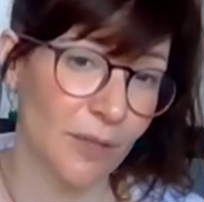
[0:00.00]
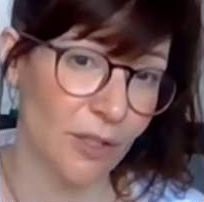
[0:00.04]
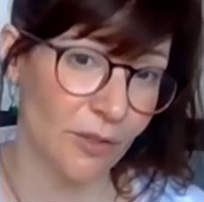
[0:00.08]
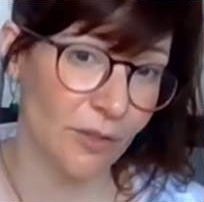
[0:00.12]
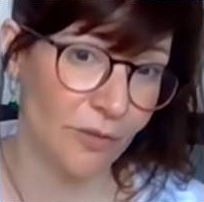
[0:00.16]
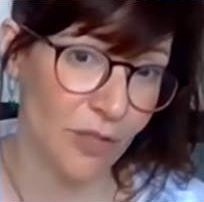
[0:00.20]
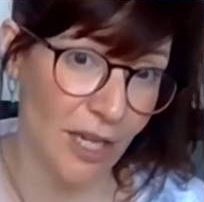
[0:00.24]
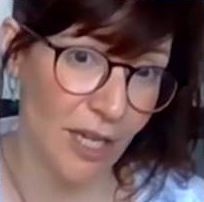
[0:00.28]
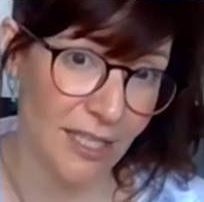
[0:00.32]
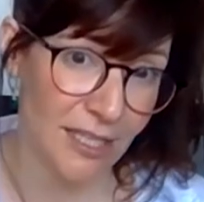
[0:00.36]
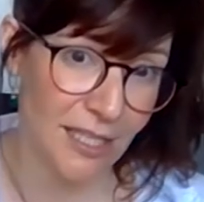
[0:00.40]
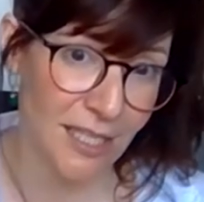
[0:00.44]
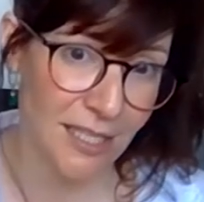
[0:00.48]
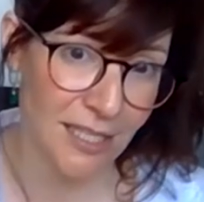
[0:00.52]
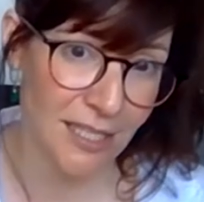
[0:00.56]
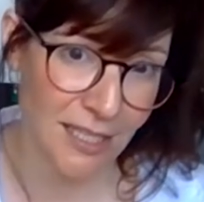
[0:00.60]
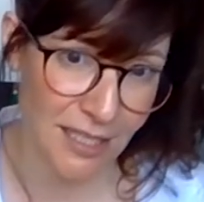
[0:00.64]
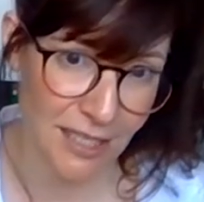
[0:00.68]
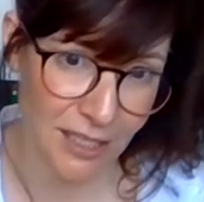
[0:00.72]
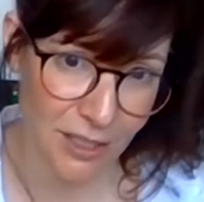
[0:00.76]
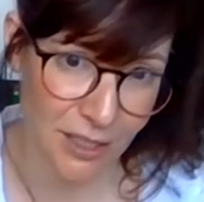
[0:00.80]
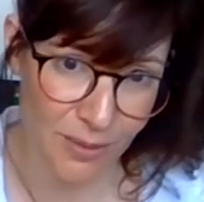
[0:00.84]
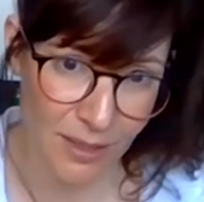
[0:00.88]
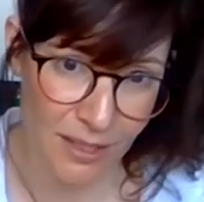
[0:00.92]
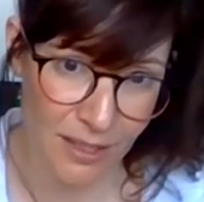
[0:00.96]
Department of
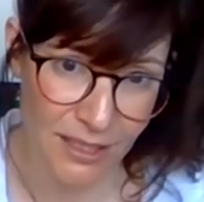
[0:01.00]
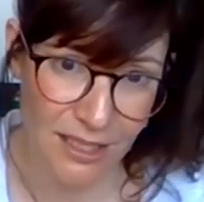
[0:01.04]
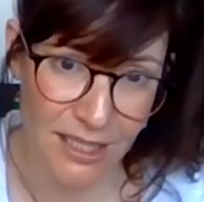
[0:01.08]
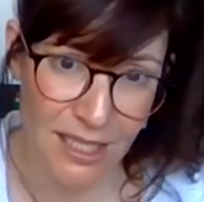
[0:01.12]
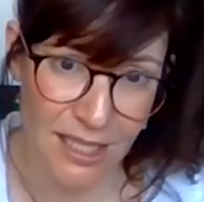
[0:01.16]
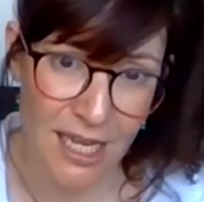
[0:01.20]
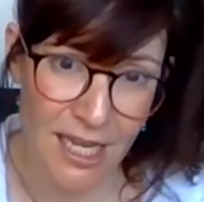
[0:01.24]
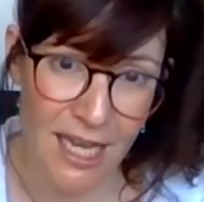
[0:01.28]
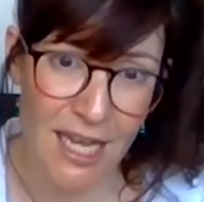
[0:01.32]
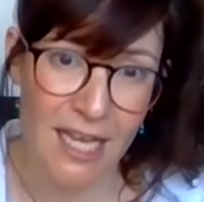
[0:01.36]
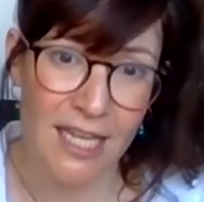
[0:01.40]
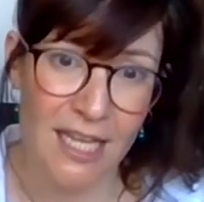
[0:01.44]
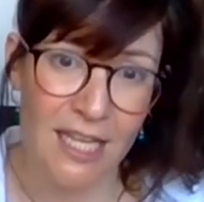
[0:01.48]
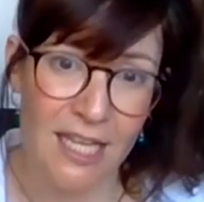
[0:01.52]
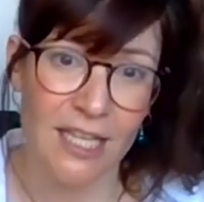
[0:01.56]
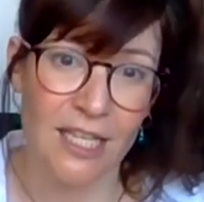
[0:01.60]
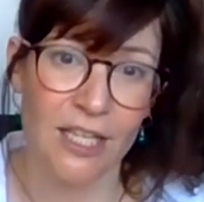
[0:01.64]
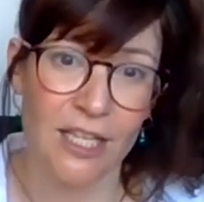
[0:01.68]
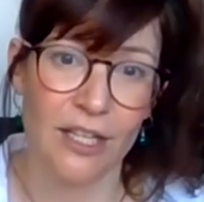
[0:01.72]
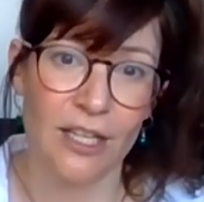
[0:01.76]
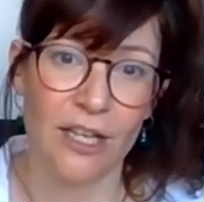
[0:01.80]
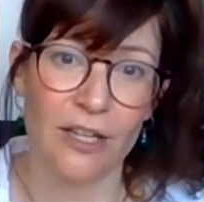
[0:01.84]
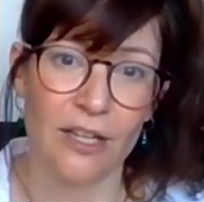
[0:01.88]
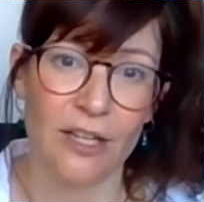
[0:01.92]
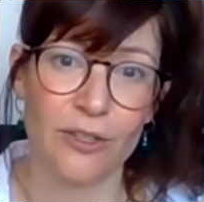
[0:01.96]
Justice in Israel.
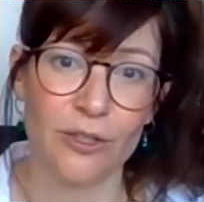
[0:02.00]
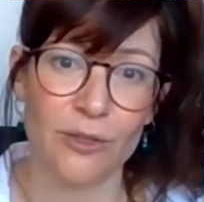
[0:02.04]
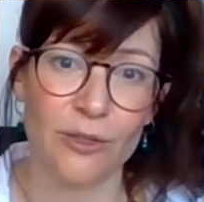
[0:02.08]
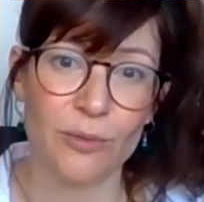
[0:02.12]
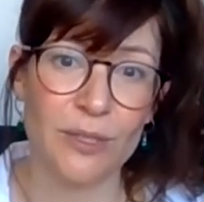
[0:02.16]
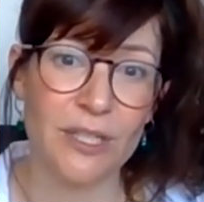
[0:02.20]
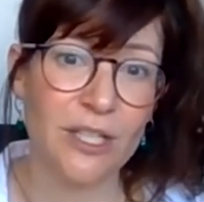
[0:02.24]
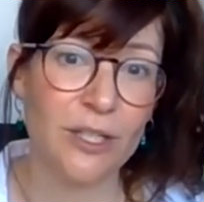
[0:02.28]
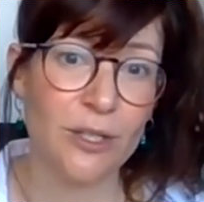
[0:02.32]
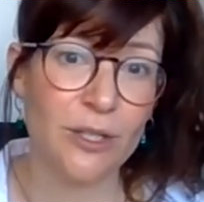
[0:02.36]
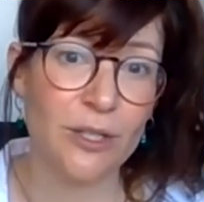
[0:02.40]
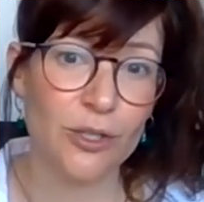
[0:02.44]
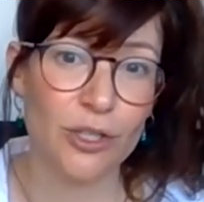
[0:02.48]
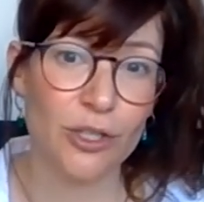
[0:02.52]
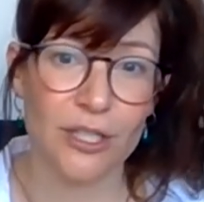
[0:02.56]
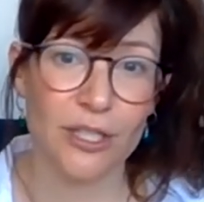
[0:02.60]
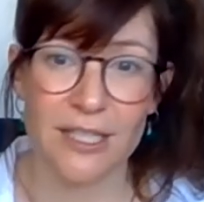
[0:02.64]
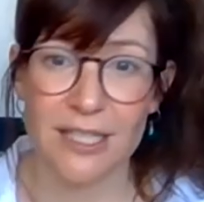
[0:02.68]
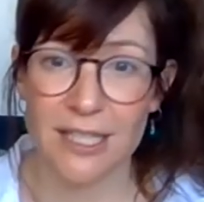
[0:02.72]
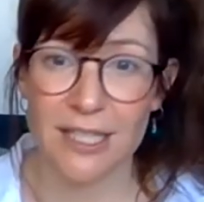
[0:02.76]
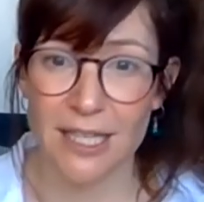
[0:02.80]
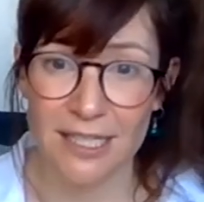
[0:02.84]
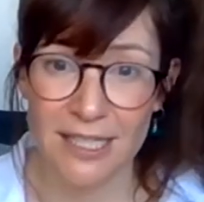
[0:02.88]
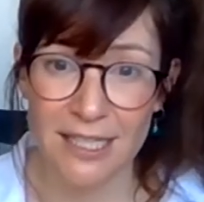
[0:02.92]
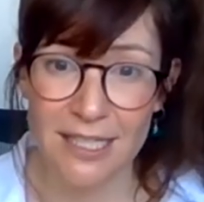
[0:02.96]
Her research
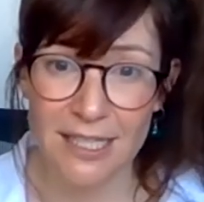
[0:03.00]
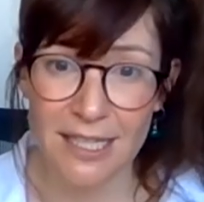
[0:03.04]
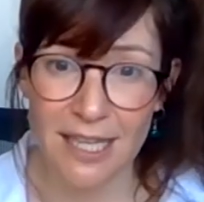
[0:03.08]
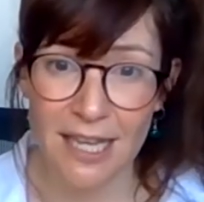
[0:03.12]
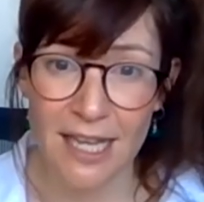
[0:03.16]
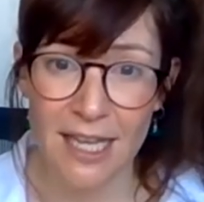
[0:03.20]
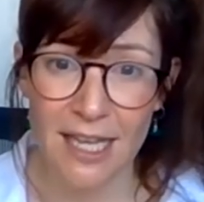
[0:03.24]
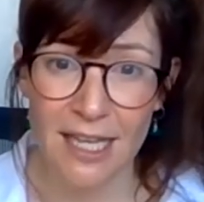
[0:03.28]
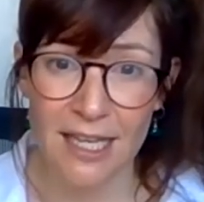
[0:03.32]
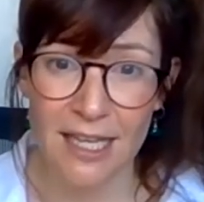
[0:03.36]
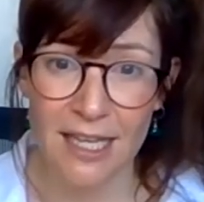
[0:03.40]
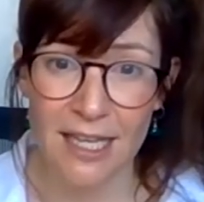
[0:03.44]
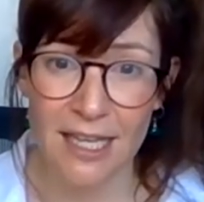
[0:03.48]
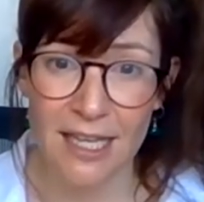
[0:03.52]
studies